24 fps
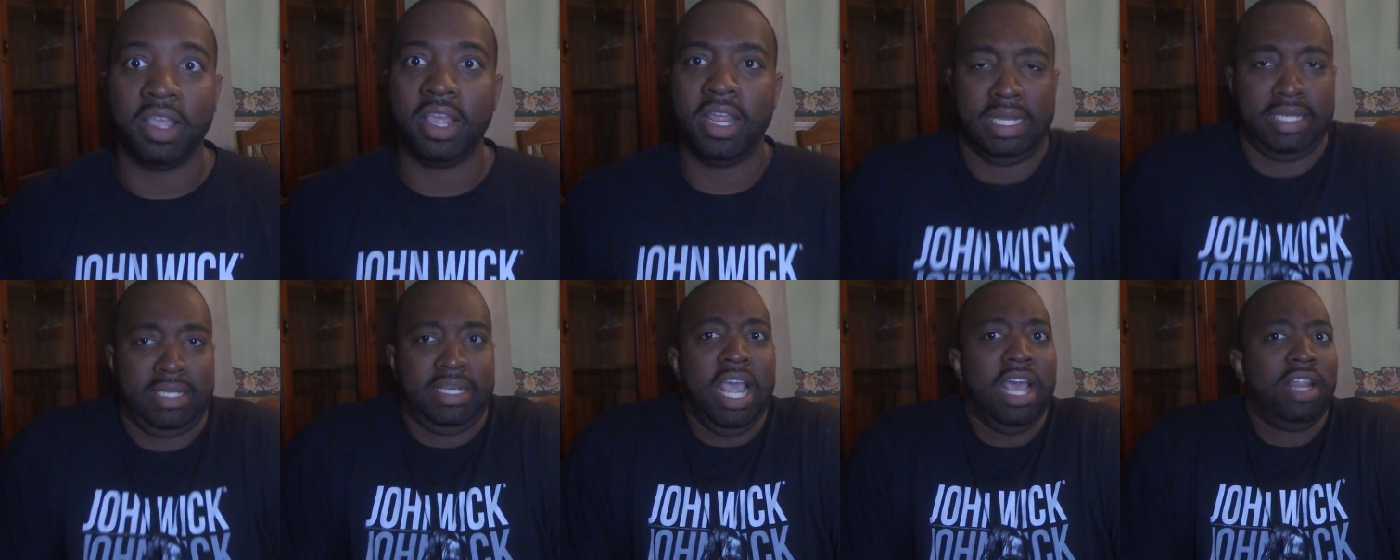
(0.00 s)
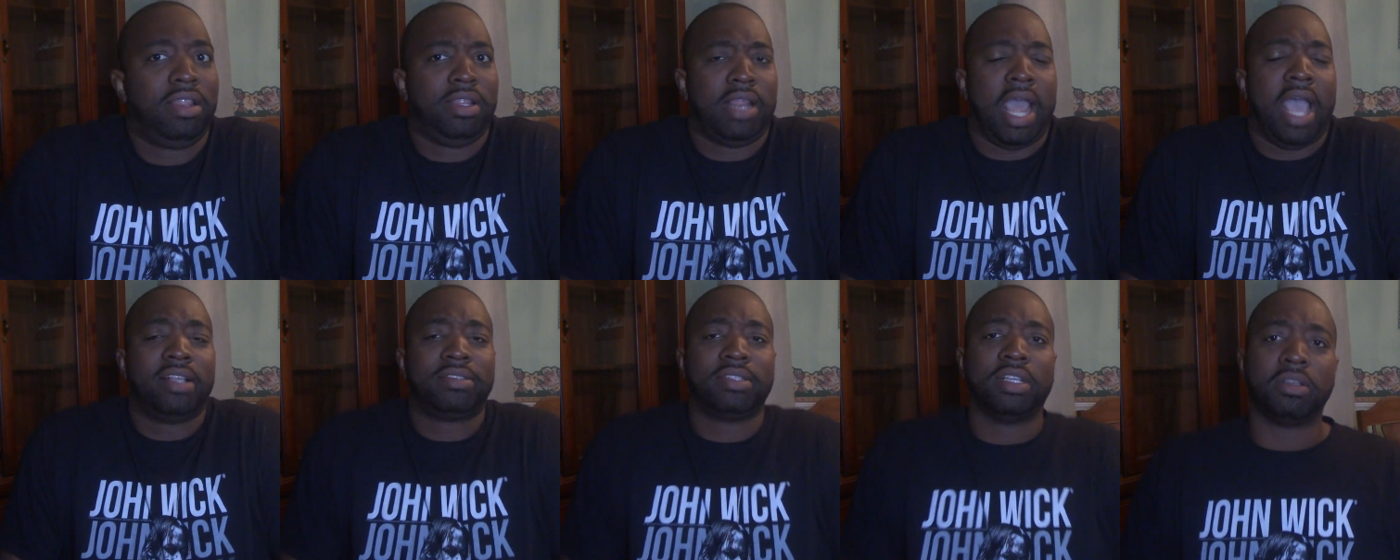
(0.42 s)
And
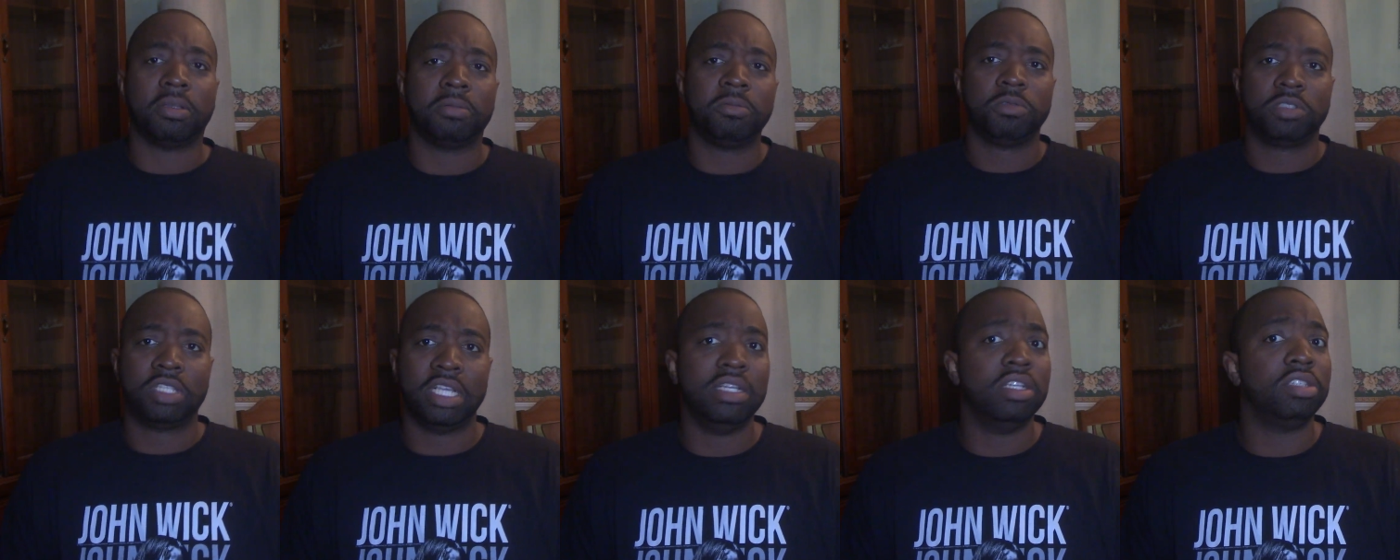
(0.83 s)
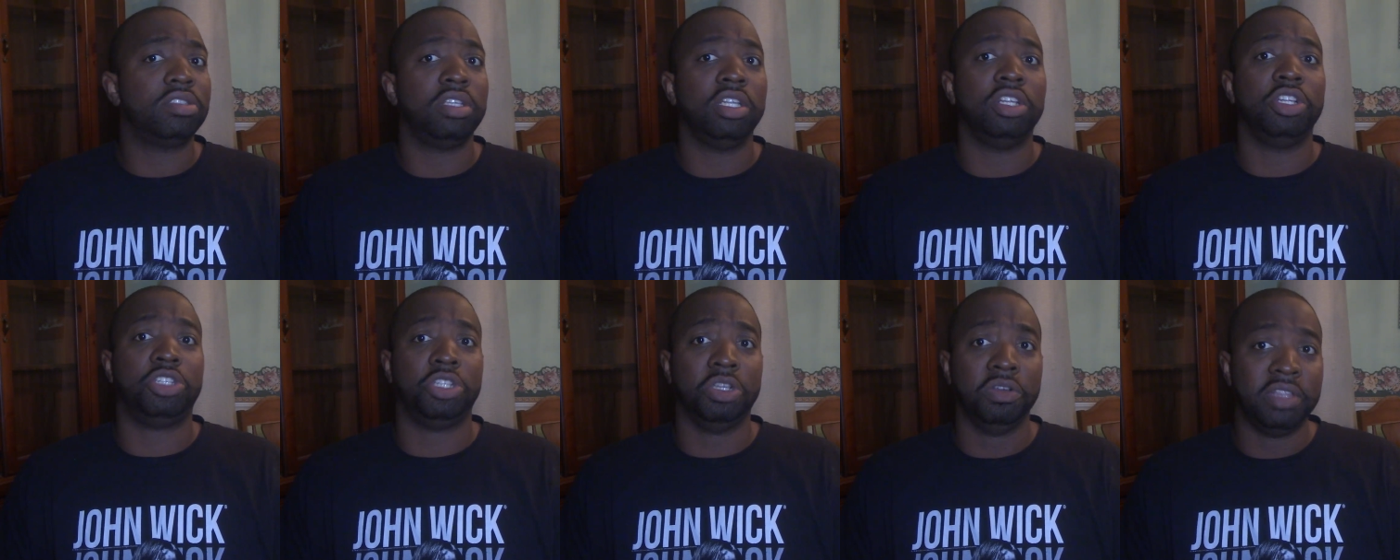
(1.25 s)
death has a
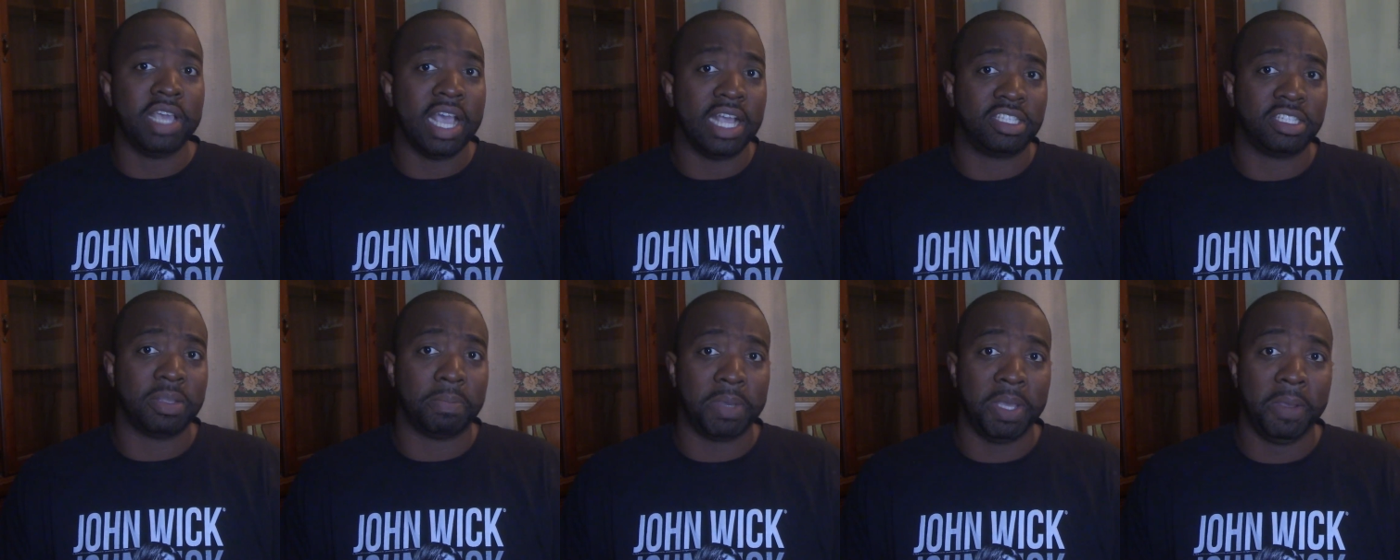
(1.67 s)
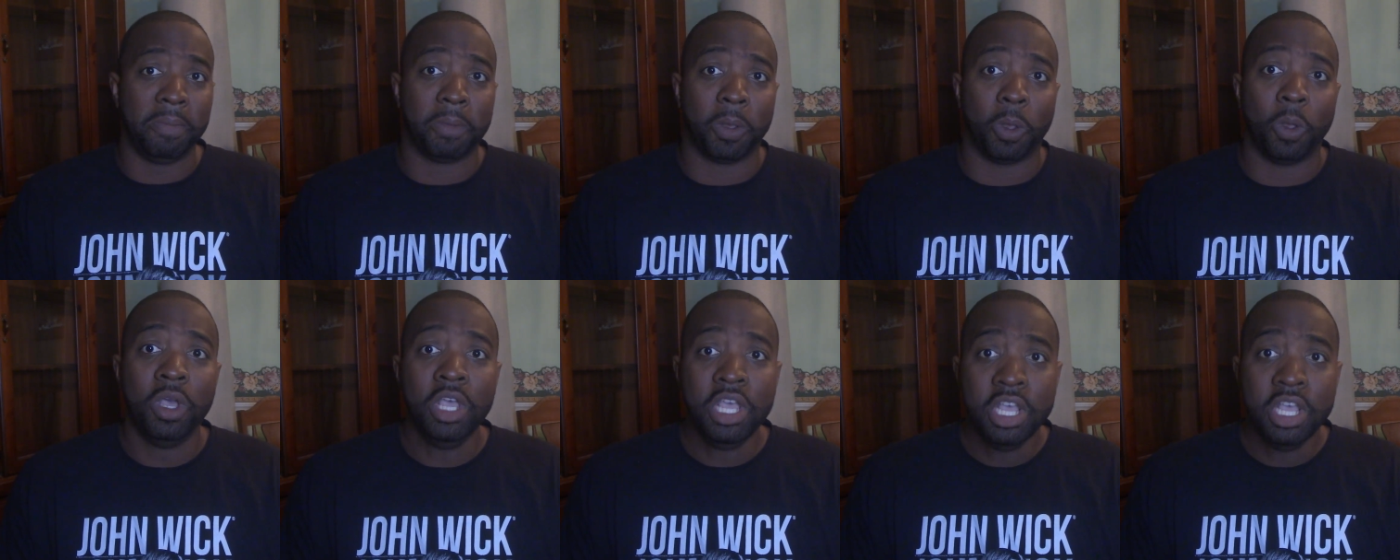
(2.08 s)
tendency to do that to people.